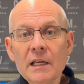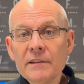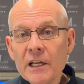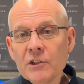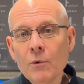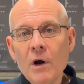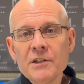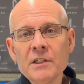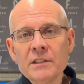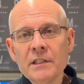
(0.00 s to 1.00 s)
Thanks for
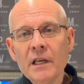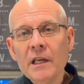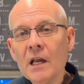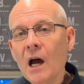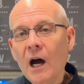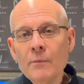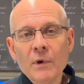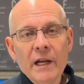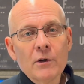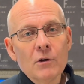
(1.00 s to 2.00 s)
watching today. I'm
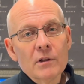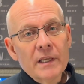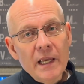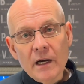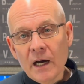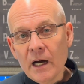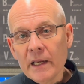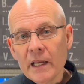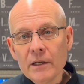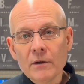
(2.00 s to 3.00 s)
Michael,
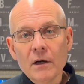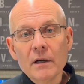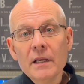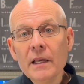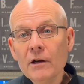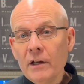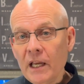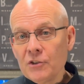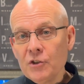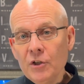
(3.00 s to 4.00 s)
KI8R, and I'll
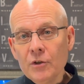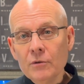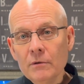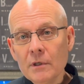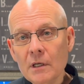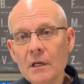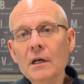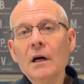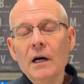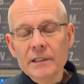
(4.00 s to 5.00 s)
catch you
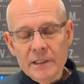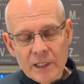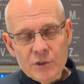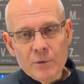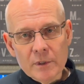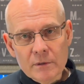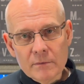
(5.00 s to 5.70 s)
on the next one.